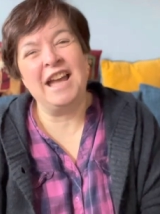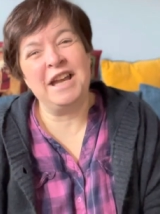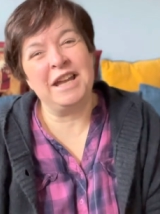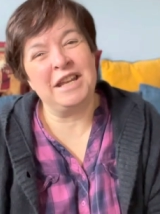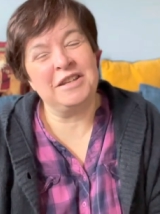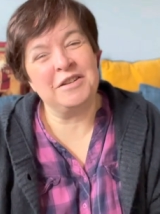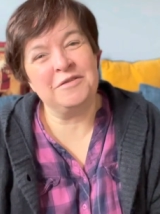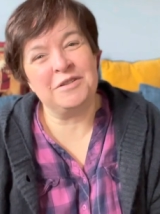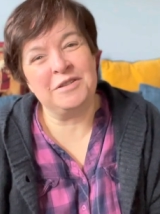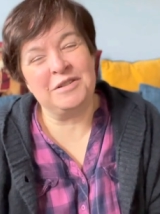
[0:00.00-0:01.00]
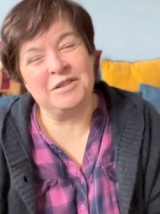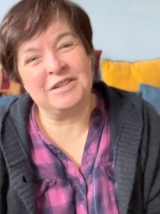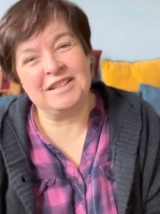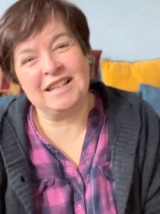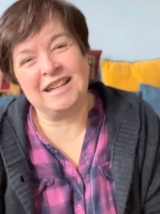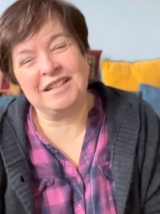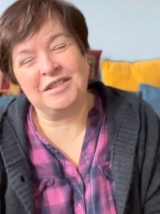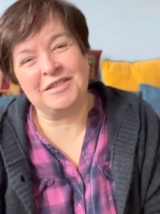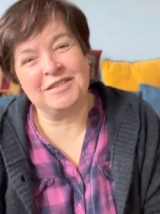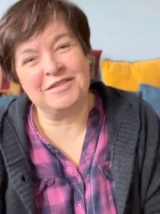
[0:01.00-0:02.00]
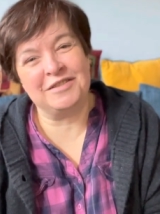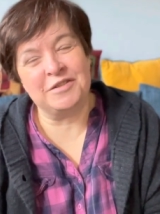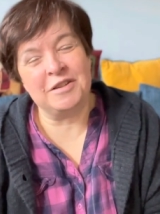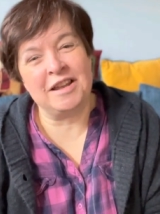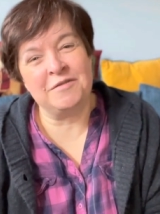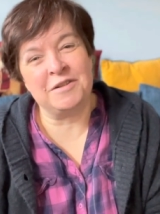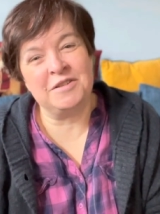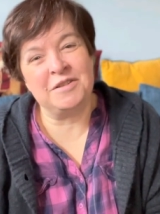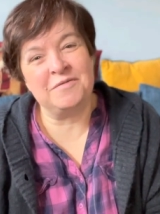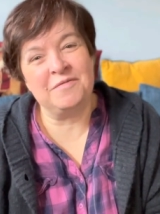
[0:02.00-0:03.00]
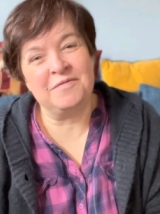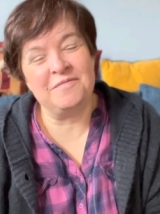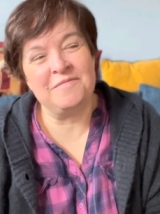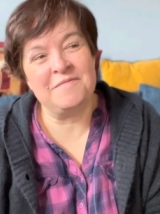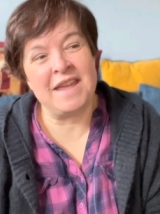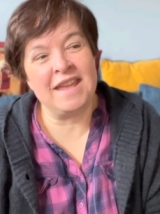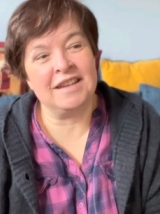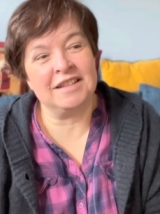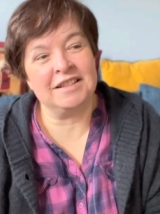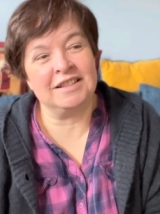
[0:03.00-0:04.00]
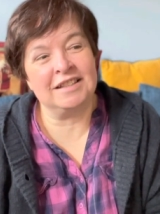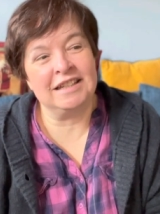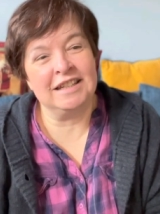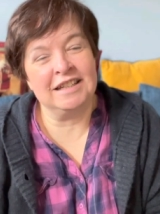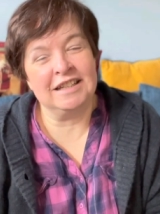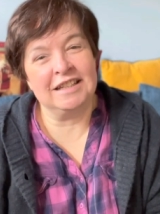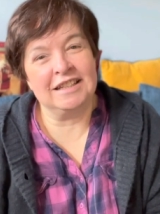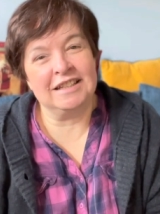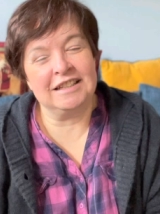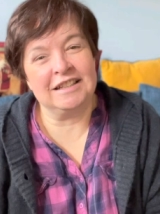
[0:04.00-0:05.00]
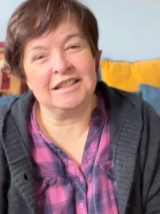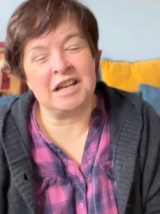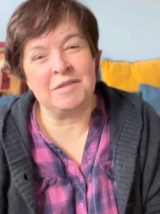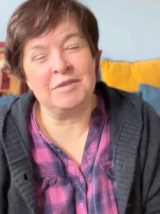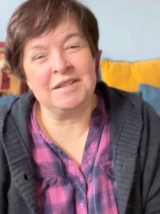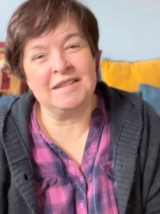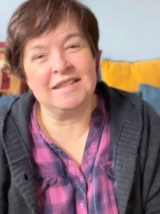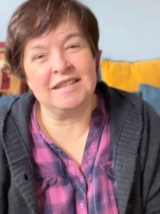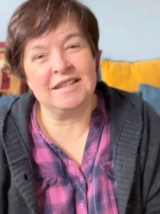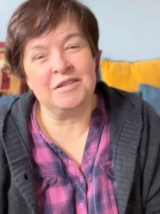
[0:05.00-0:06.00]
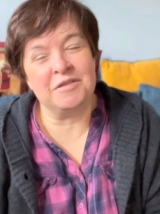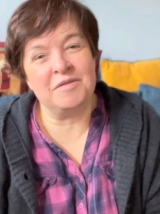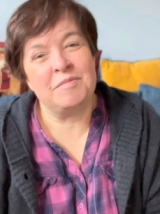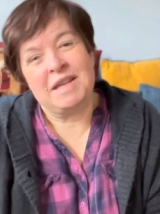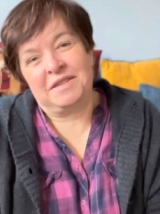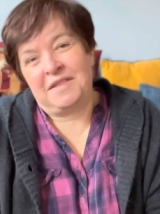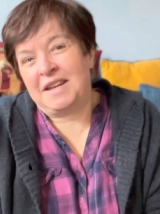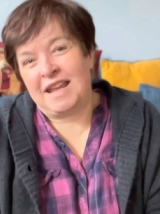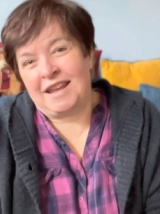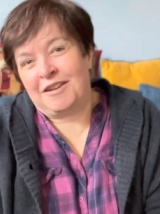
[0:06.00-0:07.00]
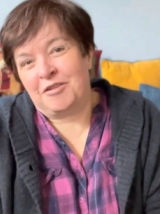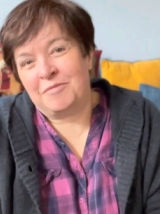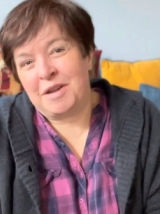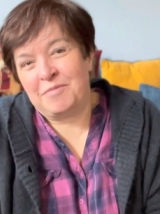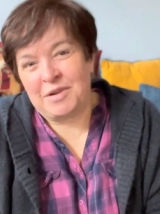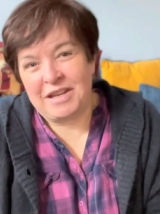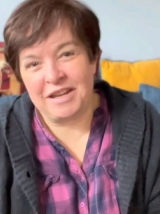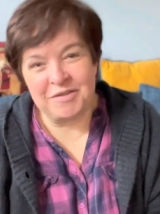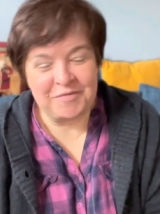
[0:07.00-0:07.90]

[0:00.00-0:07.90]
I don't want to look like a total fool. I want to make her garments look the best they can on my body.